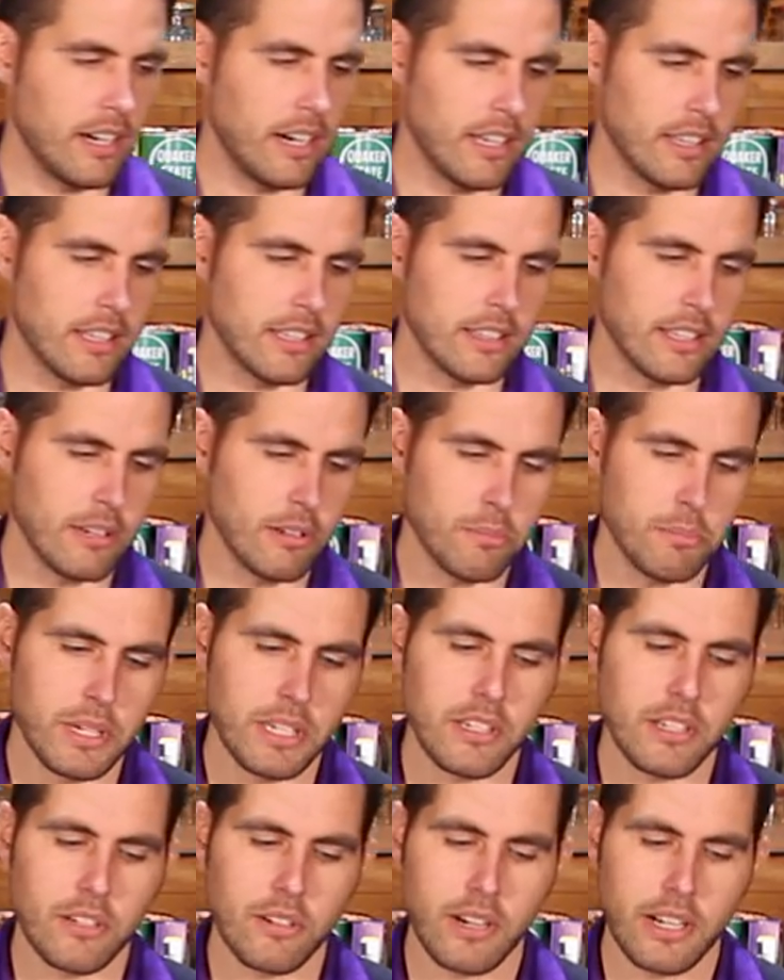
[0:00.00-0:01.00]
I think that would
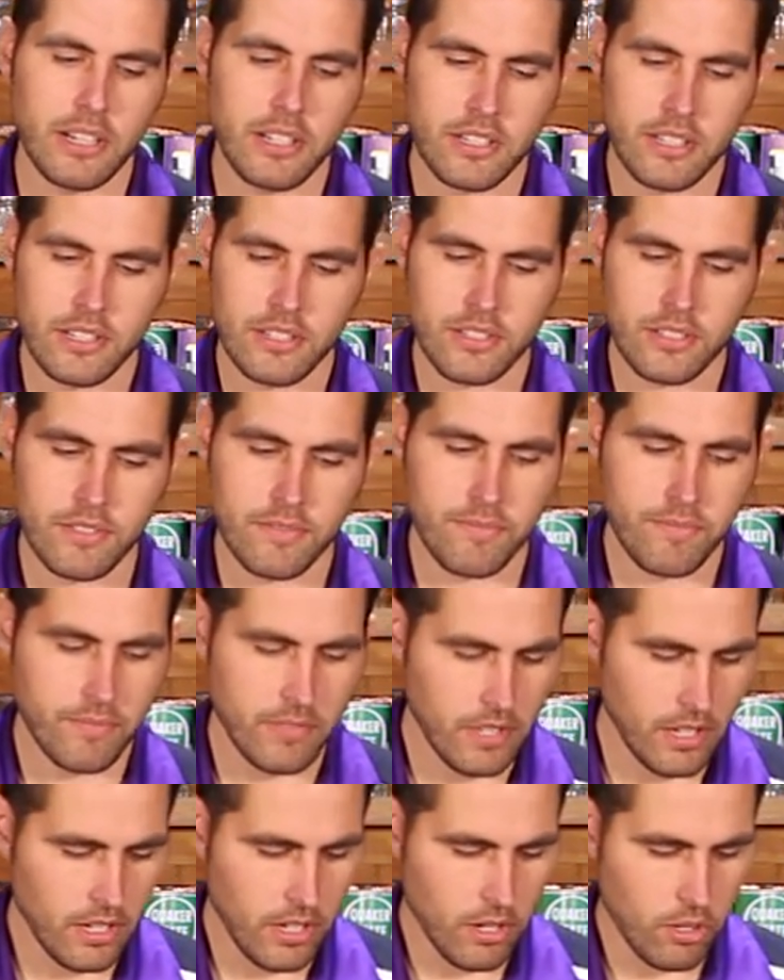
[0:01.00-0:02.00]
make a great addition.
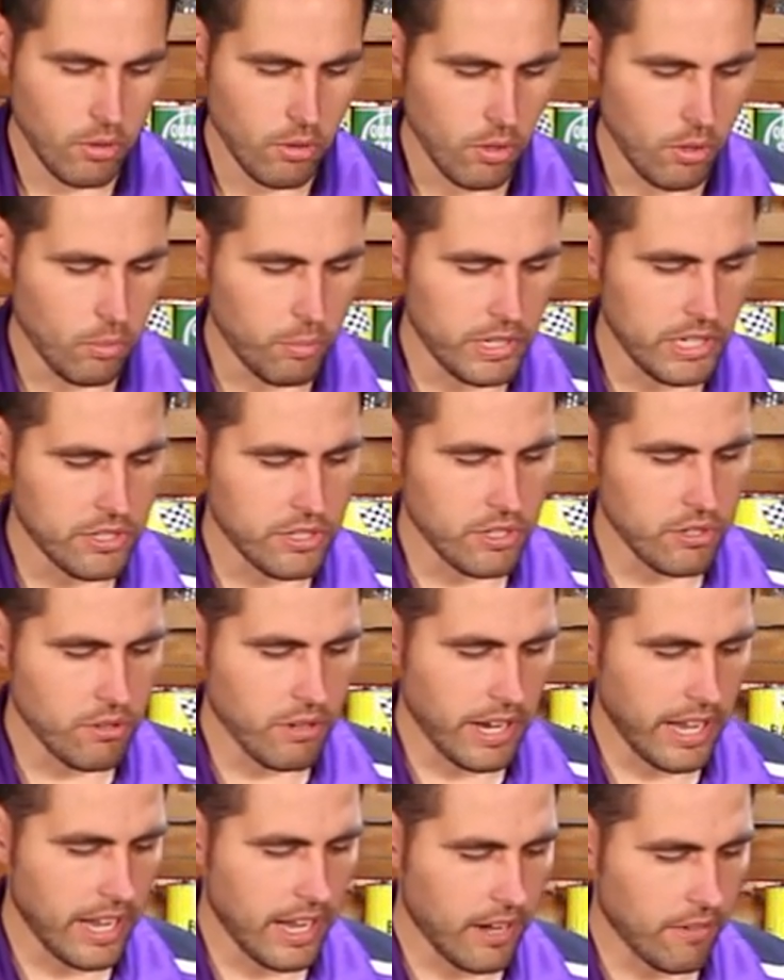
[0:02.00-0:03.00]
Well, we do
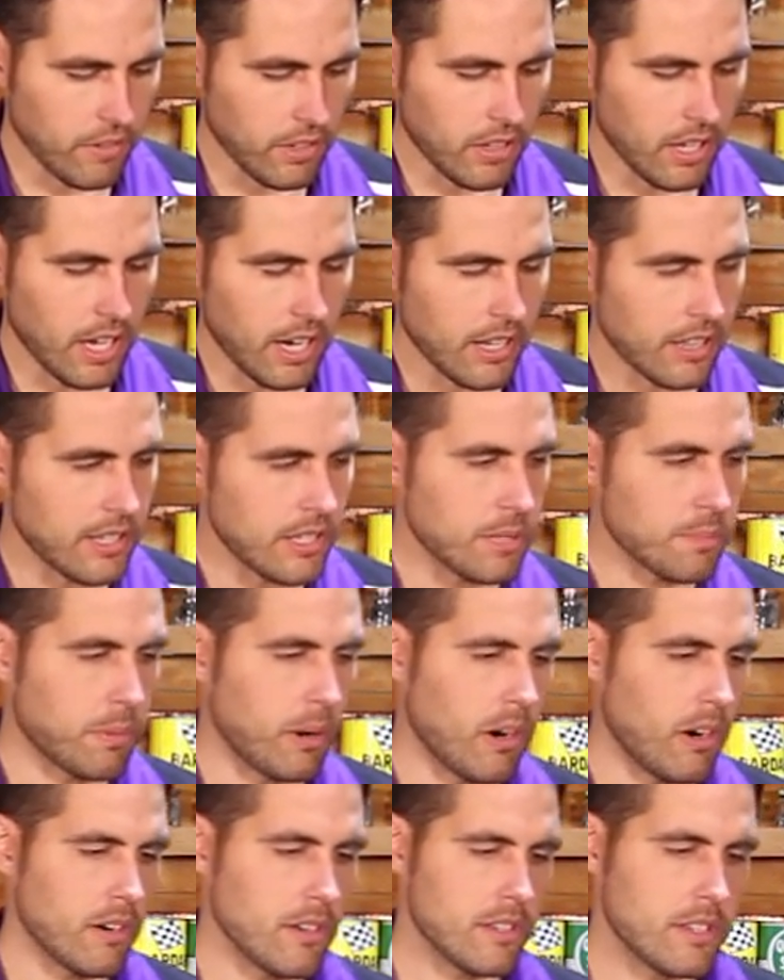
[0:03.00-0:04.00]
have a lot of these
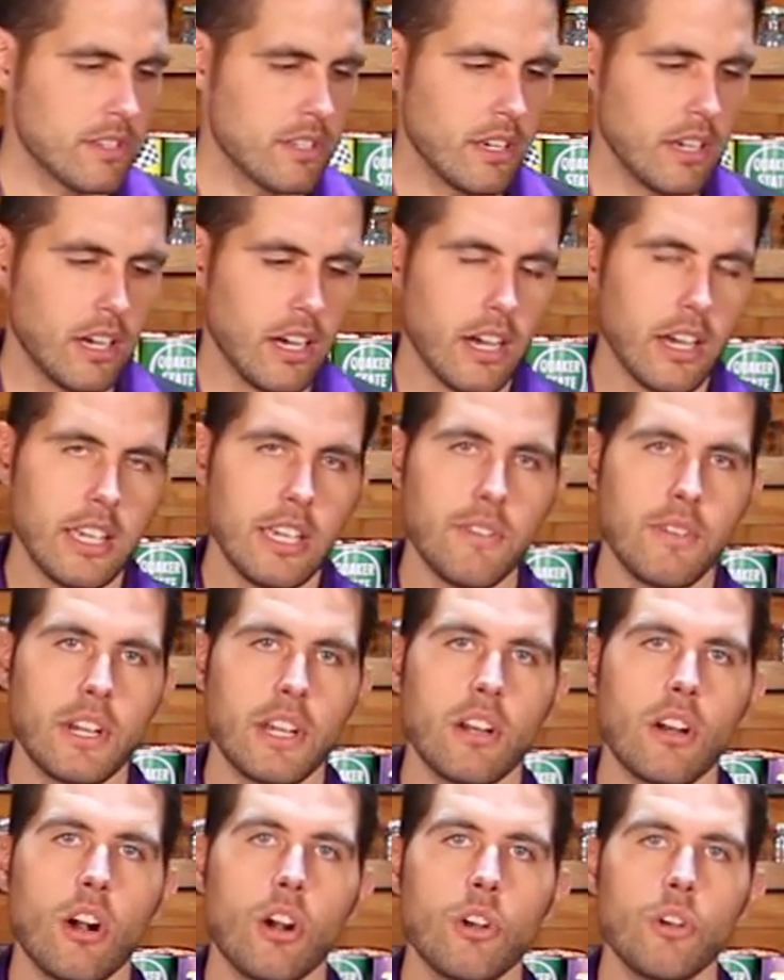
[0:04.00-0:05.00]
parts, uh, even
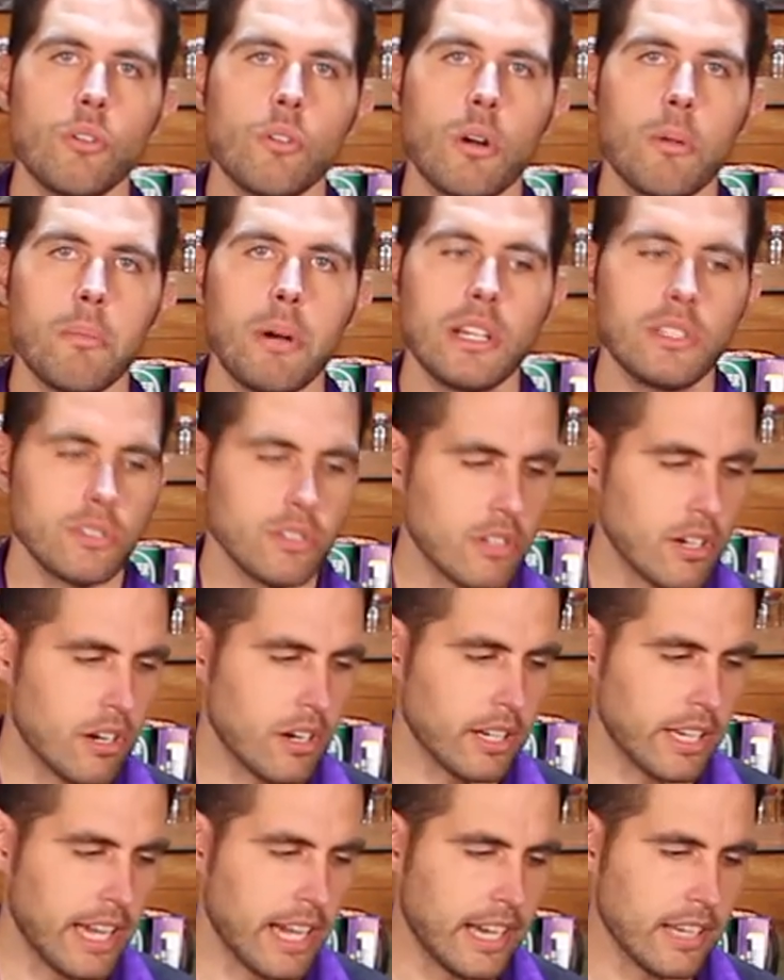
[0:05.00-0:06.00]
in our newer muscle
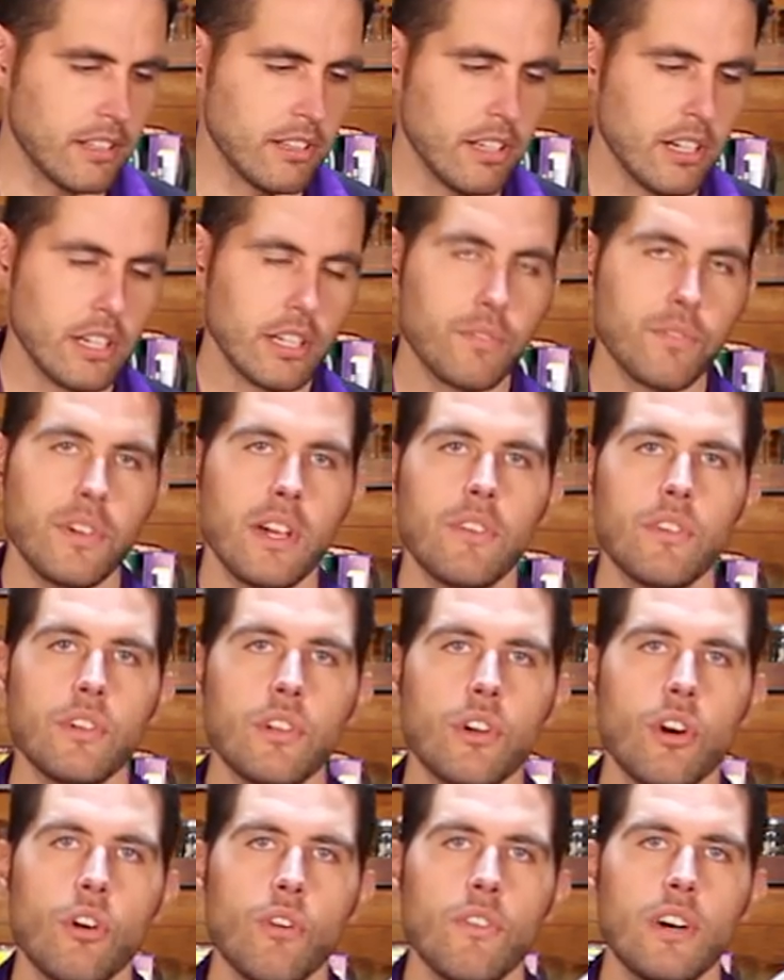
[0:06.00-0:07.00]
car catalog. If you have a
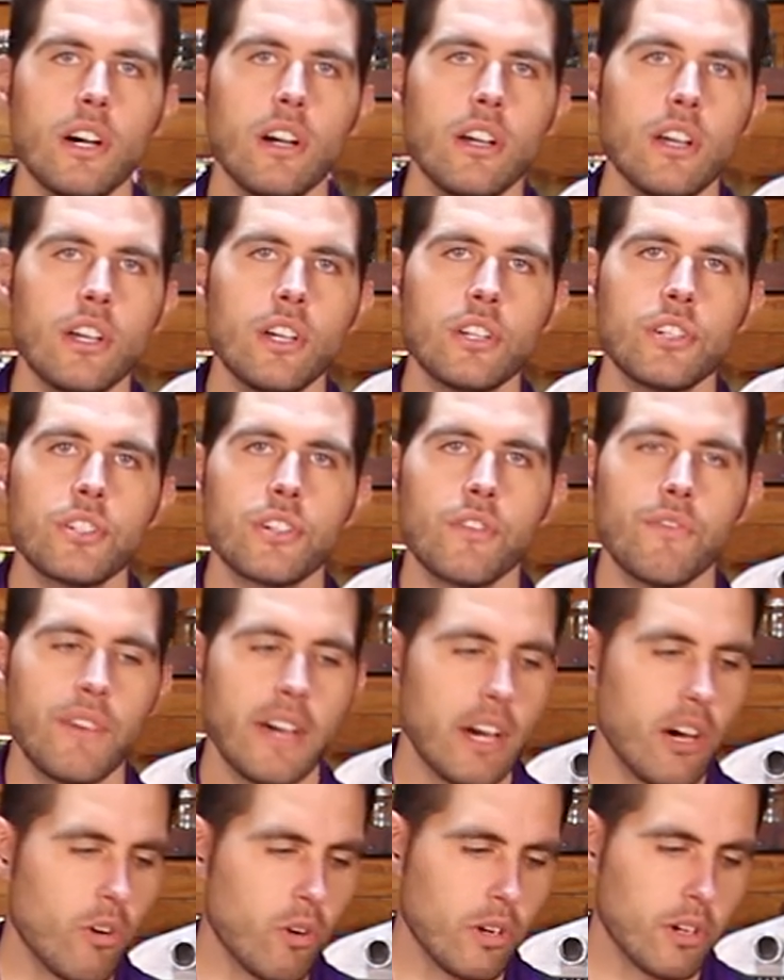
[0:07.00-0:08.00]
Nova,
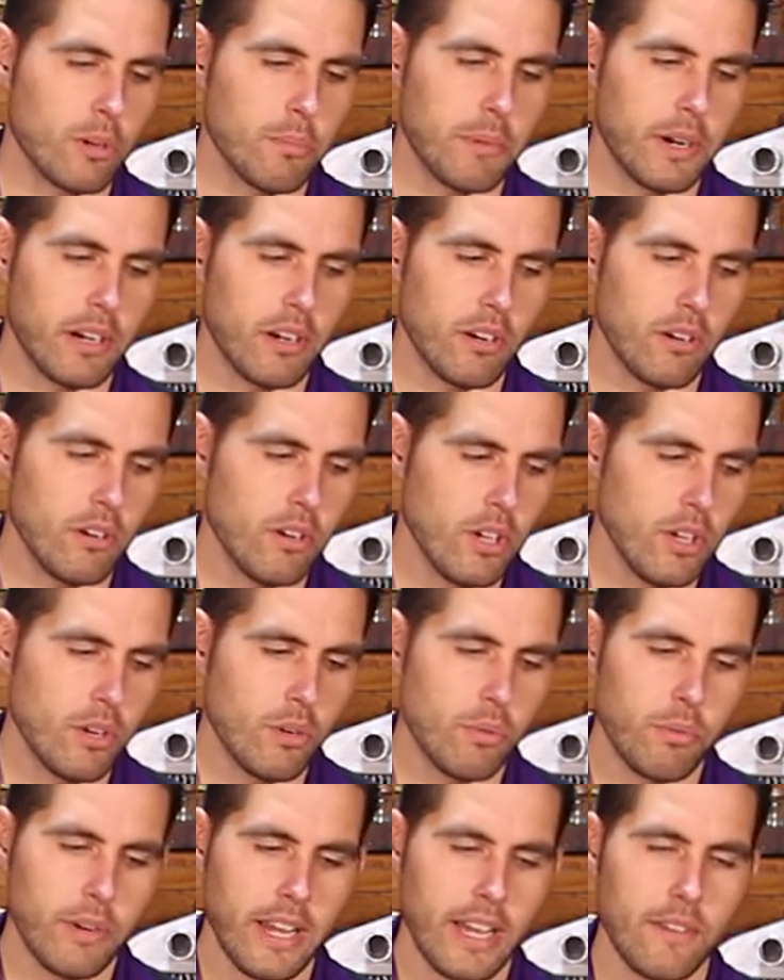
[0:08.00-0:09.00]
Chevelle, or Camaro,
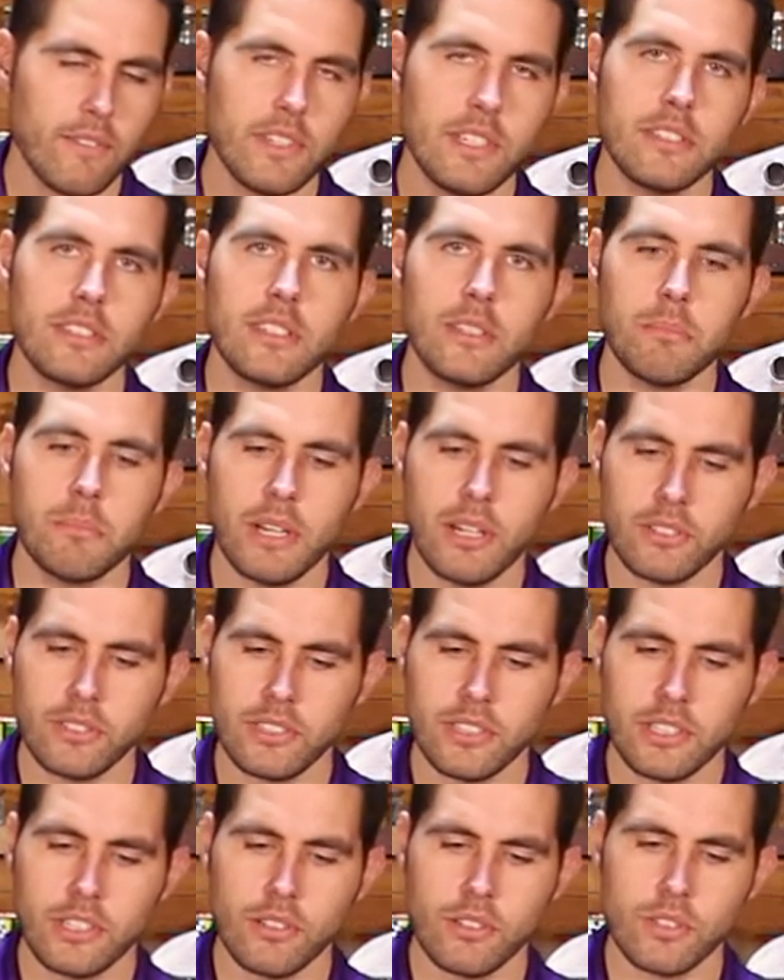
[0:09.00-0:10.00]
we have these seat belts
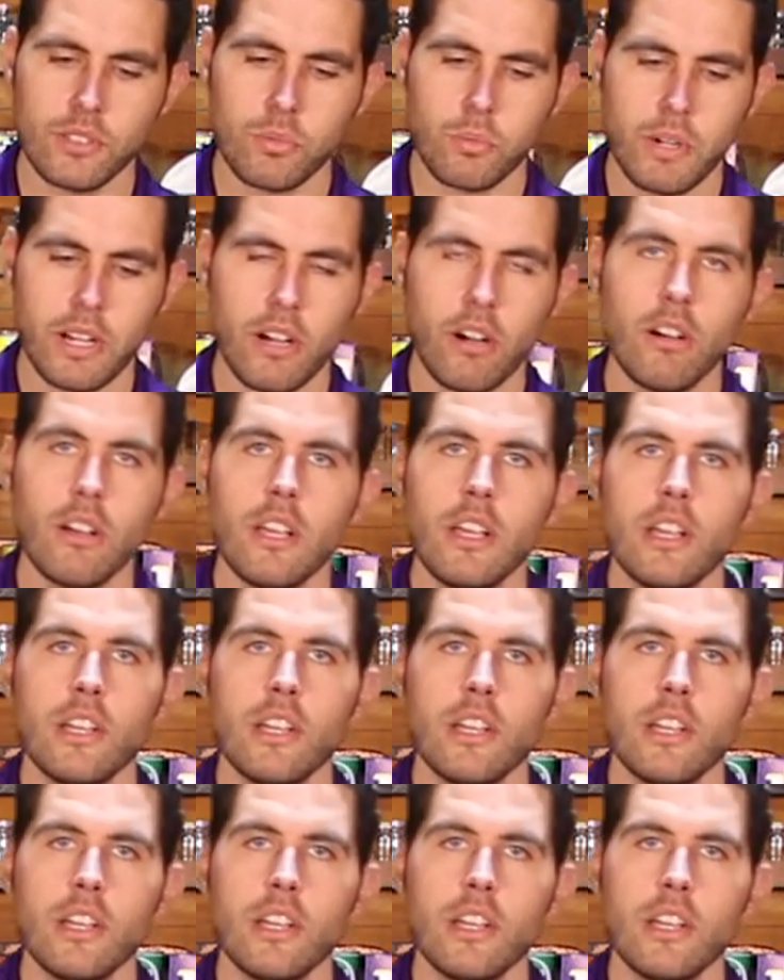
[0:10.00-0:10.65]
in here as well.